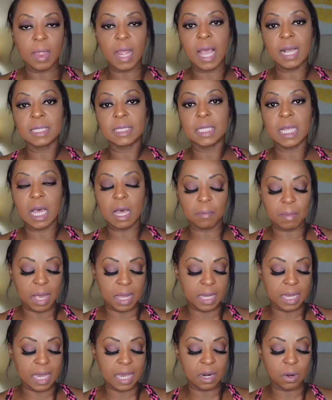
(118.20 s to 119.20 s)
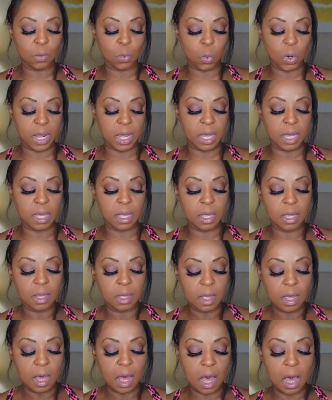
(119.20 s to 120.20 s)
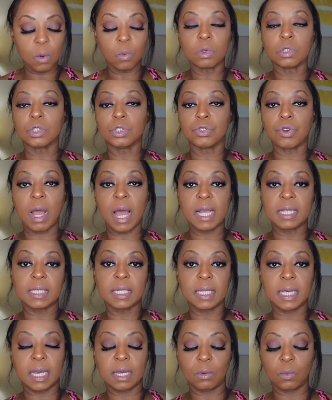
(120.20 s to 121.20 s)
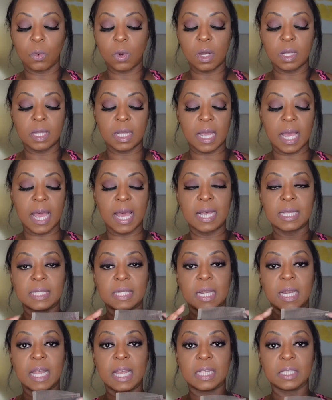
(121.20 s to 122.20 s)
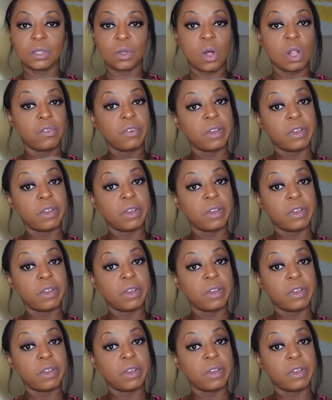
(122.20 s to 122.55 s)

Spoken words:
next time I get a wig, I will try to get one that has a lace all the